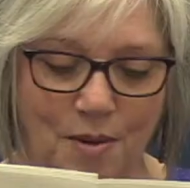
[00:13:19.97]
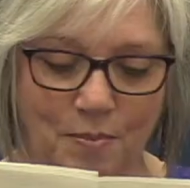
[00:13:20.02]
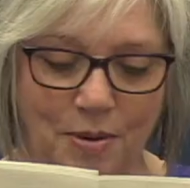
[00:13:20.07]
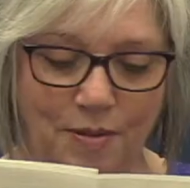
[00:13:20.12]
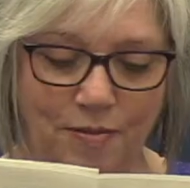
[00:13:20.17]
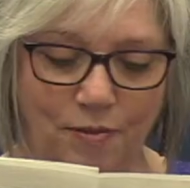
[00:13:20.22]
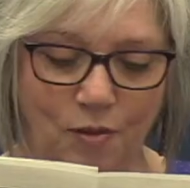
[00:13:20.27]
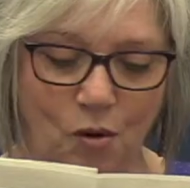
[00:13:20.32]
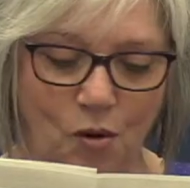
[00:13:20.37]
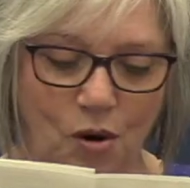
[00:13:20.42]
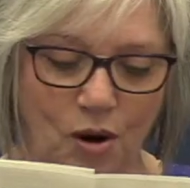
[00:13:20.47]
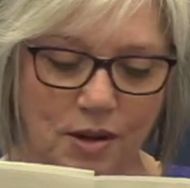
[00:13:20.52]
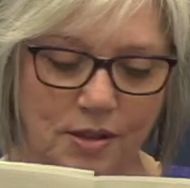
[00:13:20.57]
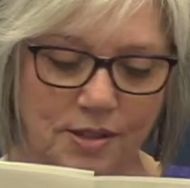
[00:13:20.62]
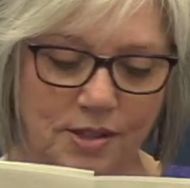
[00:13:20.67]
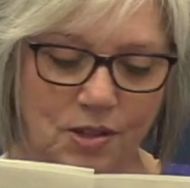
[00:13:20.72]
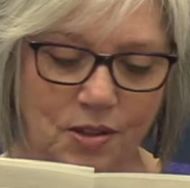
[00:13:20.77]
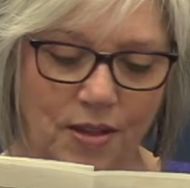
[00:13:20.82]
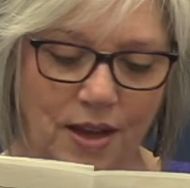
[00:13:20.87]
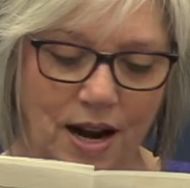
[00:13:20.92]
four,
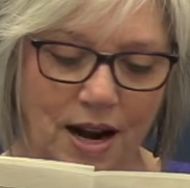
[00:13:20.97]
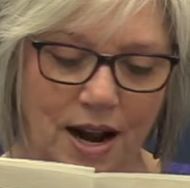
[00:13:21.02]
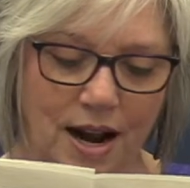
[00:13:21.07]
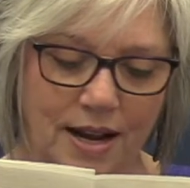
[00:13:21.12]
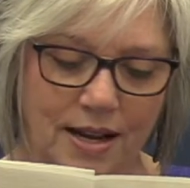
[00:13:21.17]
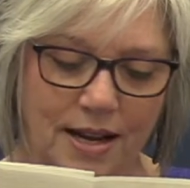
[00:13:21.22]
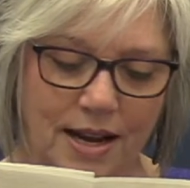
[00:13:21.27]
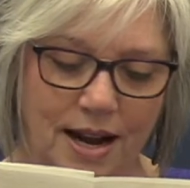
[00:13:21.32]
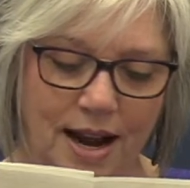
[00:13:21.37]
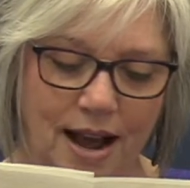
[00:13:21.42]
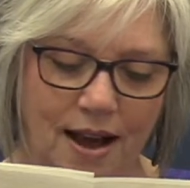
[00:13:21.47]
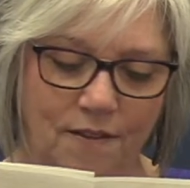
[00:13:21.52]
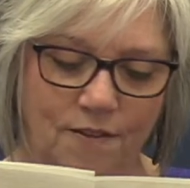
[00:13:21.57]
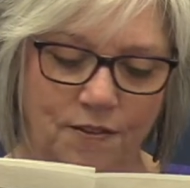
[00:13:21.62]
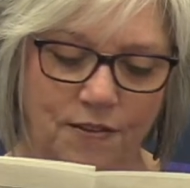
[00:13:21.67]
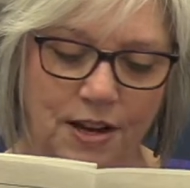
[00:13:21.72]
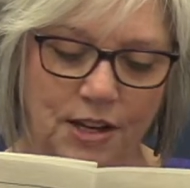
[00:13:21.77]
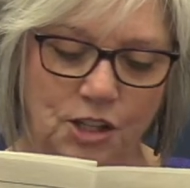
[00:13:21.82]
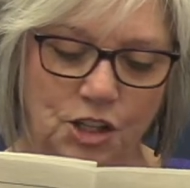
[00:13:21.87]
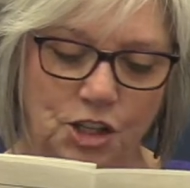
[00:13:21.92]
so that I can have
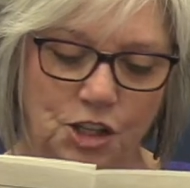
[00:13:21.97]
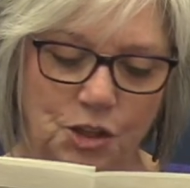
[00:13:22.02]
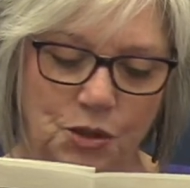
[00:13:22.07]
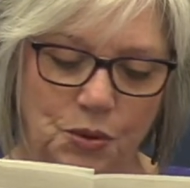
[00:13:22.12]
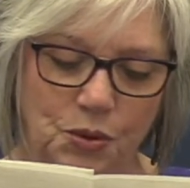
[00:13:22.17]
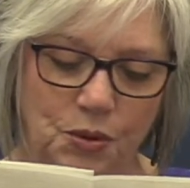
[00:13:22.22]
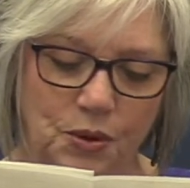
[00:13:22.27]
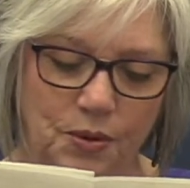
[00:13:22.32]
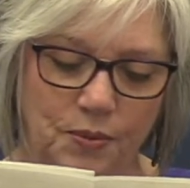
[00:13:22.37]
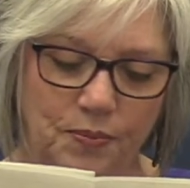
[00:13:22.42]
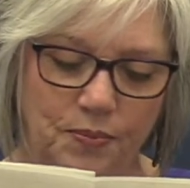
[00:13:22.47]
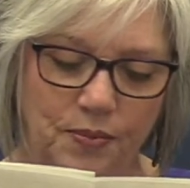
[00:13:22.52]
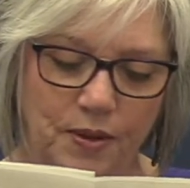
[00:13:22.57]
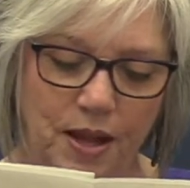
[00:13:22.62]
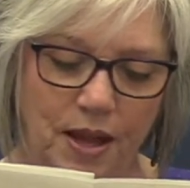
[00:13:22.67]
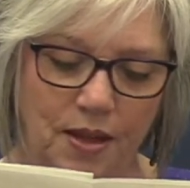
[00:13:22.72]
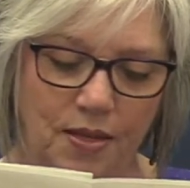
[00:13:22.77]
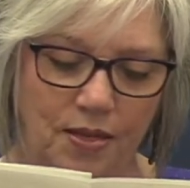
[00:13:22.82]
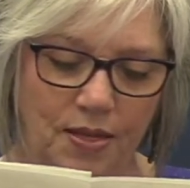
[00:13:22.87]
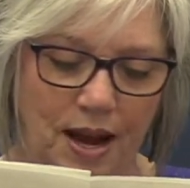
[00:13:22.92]
fun too.
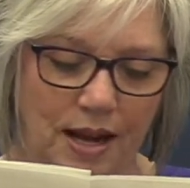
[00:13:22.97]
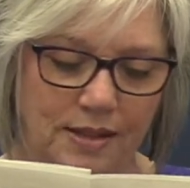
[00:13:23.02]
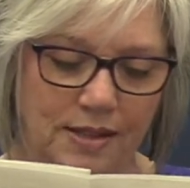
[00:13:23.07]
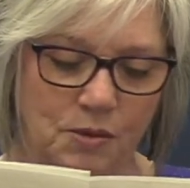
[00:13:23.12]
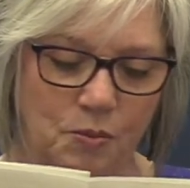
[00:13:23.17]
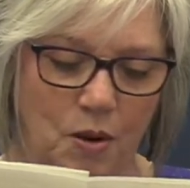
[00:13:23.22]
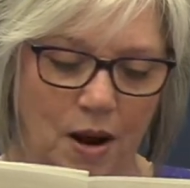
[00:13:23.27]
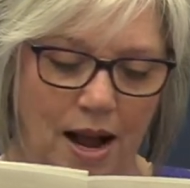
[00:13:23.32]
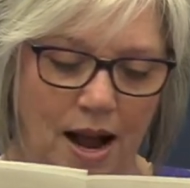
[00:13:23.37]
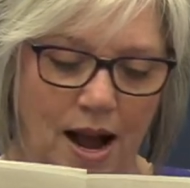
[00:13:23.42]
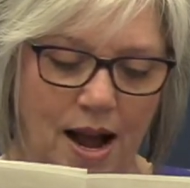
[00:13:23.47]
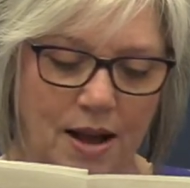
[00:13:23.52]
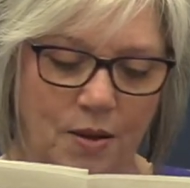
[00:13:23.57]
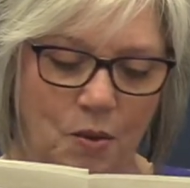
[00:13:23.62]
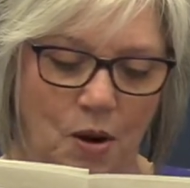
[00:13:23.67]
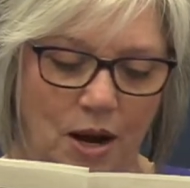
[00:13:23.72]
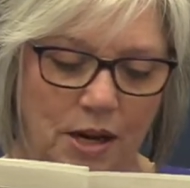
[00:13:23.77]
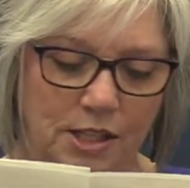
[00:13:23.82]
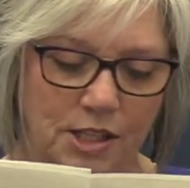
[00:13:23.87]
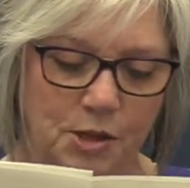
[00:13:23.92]
That's why I
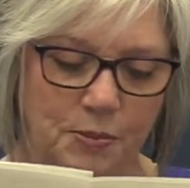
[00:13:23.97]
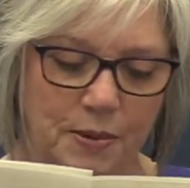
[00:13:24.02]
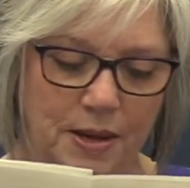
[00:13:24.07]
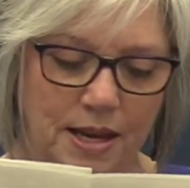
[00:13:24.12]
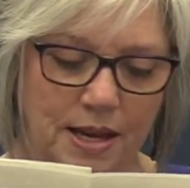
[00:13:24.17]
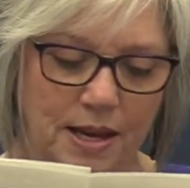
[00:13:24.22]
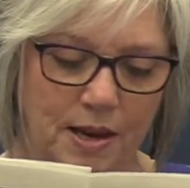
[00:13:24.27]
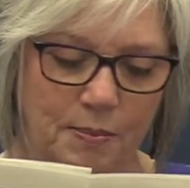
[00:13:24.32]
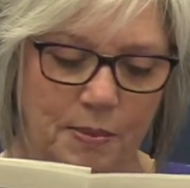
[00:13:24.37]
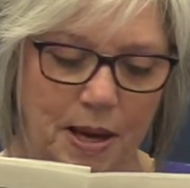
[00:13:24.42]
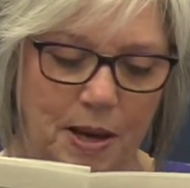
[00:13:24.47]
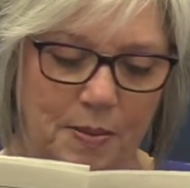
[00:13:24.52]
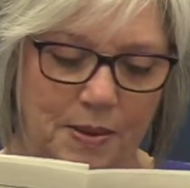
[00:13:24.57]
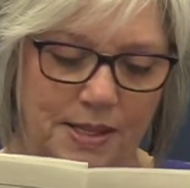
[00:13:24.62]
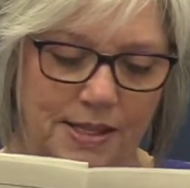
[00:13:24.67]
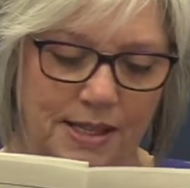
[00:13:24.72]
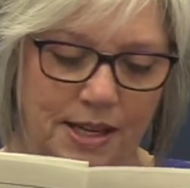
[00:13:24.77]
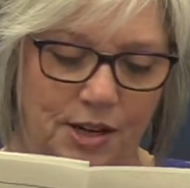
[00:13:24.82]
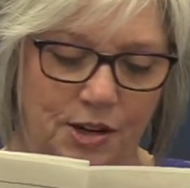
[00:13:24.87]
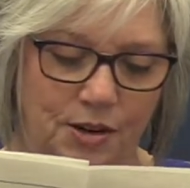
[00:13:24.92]
want to be a
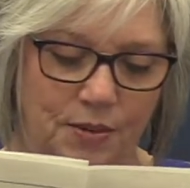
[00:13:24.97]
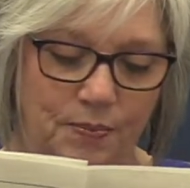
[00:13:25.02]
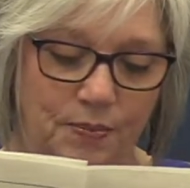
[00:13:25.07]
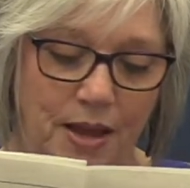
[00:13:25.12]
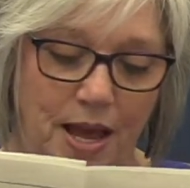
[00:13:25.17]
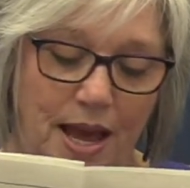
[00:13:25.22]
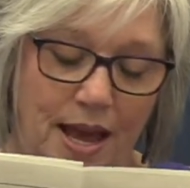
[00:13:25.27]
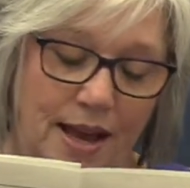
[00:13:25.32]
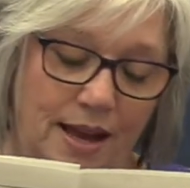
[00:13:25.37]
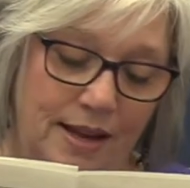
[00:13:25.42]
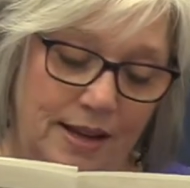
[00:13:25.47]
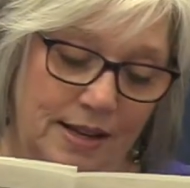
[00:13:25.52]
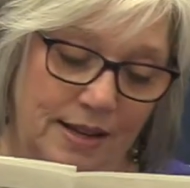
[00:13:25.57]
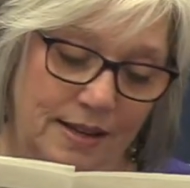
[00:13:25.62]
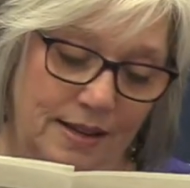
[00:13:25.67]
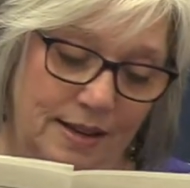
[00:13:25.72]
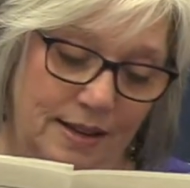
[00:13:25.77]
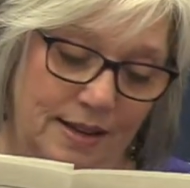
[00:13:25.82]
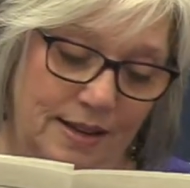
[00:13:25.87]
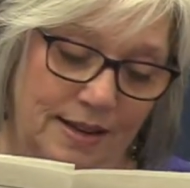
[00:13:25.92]
babysitter.
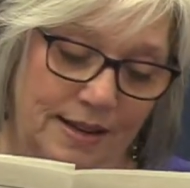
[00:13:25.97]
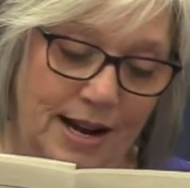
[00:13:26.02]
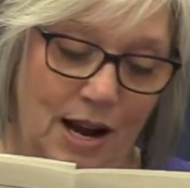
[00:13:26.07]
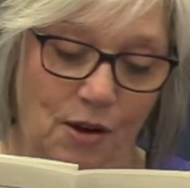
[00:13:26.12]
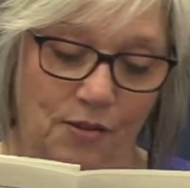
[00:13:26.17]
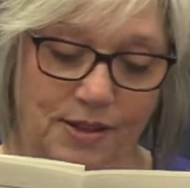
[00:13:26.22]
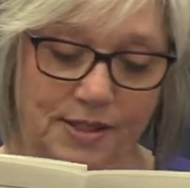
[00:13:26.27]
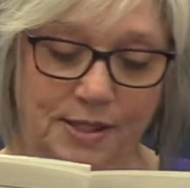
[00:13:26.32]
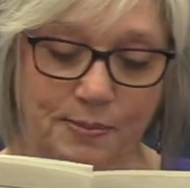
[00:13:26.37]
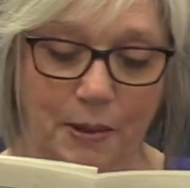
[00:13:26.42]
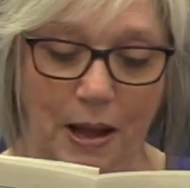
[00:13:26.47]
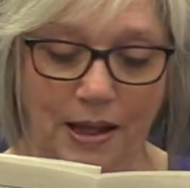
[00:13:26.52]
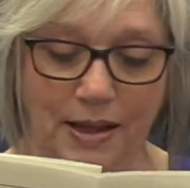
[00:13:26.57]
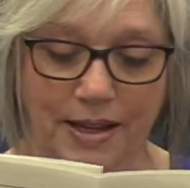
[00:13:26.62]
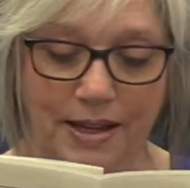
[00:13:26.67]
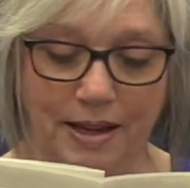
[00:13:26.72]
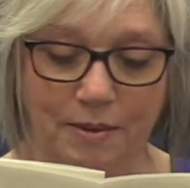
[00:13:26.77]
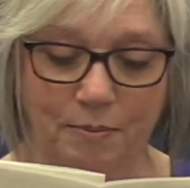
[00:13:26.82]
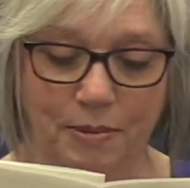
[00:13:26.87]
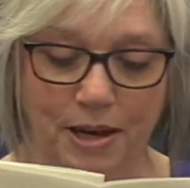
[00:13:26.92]
Now, the
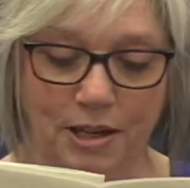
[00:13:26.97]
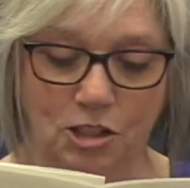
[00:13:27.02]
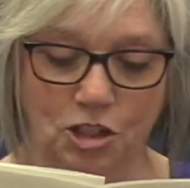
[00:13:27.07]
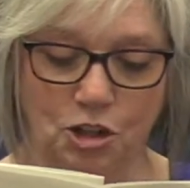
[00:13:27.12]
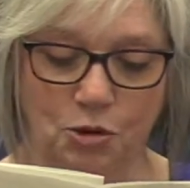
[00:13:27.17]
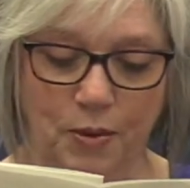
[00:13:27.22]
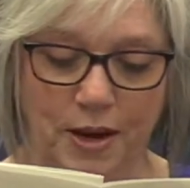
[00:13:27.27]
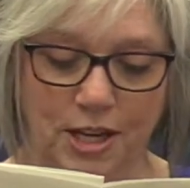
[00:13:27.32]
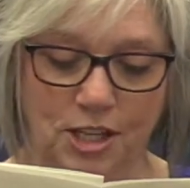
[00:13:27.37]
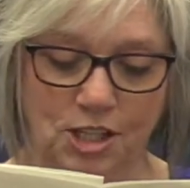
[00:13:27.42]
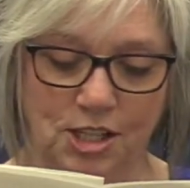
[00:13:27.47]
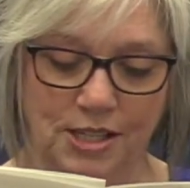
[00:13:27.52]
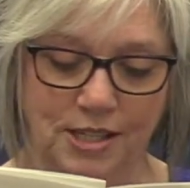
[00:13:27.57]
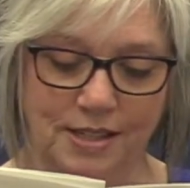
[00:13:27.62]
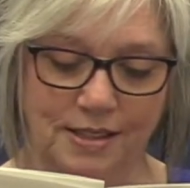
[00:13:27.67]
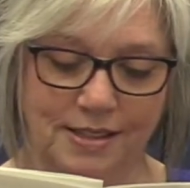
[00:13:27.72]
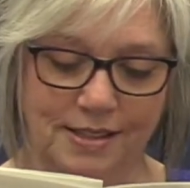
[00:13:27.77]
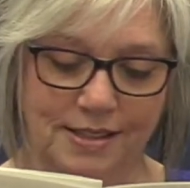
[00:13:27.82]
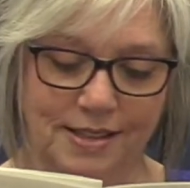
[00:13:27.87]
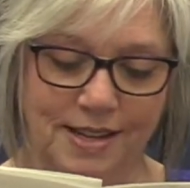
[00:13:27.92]
spelling and
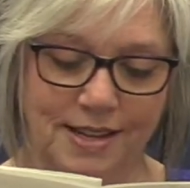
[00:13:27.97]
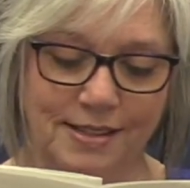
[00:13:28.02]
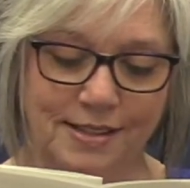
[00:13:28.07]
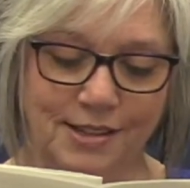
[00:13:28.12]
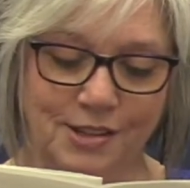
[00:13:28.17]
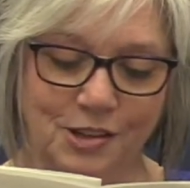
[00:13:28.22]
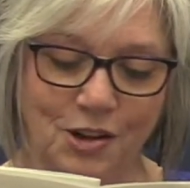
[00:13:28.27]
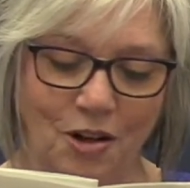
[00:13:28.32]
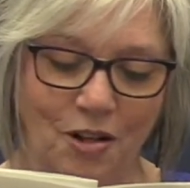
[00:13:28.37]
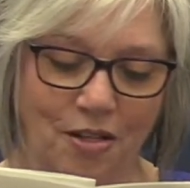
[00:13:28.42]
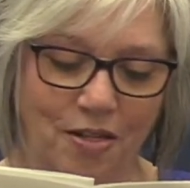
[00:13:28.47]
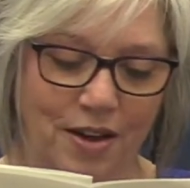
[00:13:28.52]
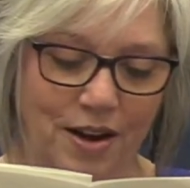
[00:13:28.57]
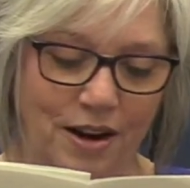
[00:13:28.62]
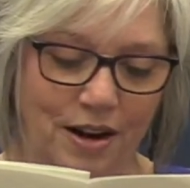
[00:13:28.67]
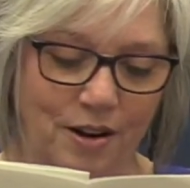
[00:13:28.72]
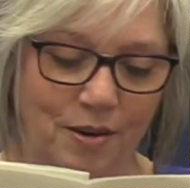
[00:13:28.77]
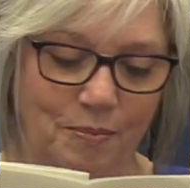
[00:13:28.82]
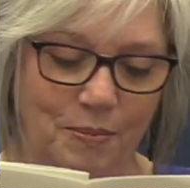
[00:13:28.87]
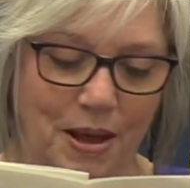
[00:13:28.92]
punctuation isn't all
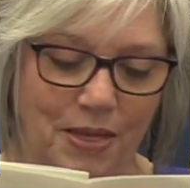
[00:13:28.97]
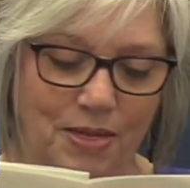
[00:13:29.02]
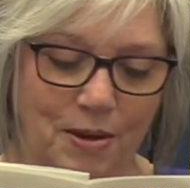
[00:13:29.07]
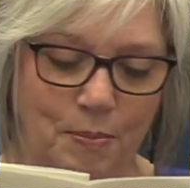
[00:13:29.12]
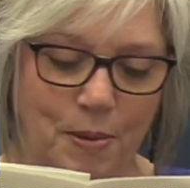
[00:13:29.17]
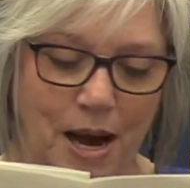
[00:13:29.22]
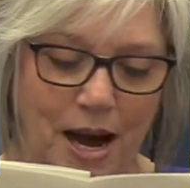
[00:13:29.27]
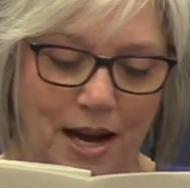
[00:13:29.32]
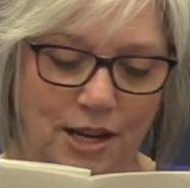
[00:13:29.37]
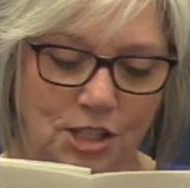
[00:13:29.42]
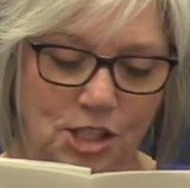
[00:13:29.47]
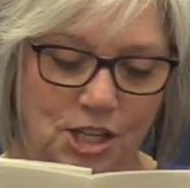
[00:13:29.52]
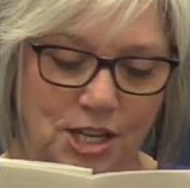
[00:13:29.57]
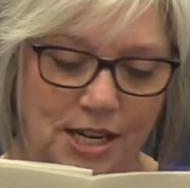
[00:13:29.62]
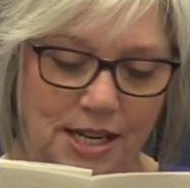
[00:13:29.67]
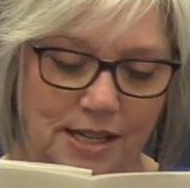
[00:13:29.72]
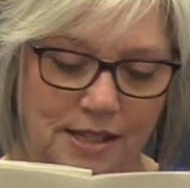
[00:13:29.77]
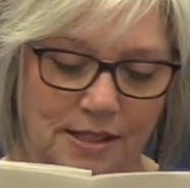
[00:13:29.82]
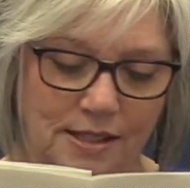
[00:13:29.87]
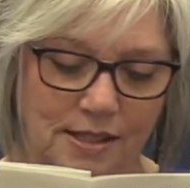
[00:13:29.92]
there, but the passion
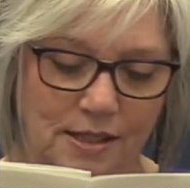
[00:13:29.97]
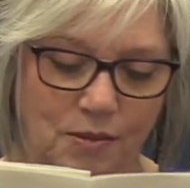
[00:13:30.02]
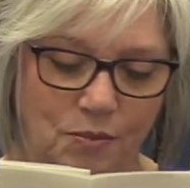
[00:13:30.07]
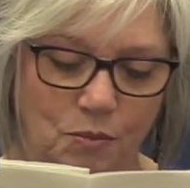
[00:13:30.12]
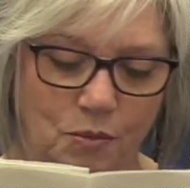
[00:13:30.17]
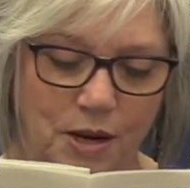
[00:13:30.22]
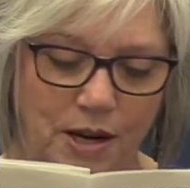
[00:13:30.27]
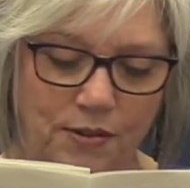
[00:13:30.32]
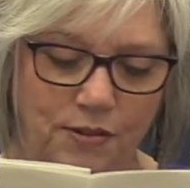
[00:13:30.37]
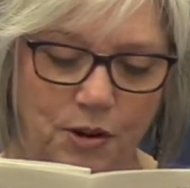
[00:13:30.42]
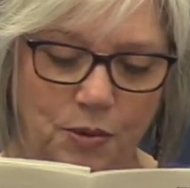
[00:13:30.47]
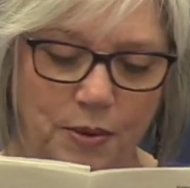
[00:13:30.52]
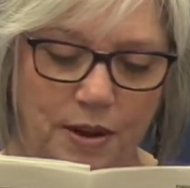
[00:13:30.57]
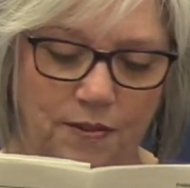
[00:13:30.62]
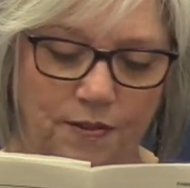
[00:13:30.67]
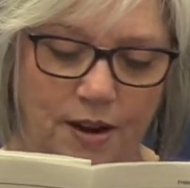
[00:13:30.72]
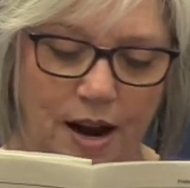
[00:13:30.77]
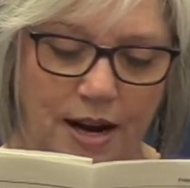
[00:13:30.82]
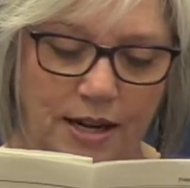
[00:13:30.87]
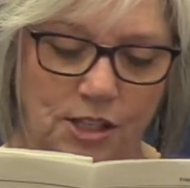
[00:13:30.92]
is. Whatever we
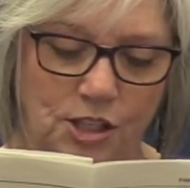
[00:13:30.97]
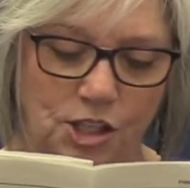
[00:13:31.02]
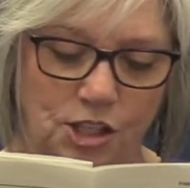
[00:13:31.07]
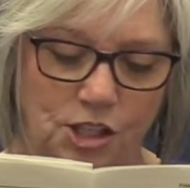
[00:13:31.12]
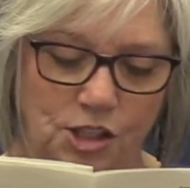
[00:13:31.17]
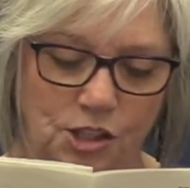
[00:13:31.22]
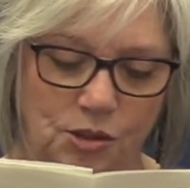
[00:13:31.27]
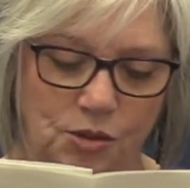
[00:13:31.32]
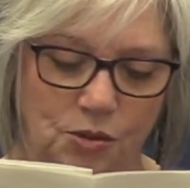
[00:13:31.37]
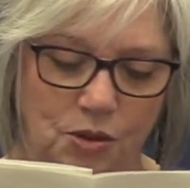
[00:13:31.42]
find to do,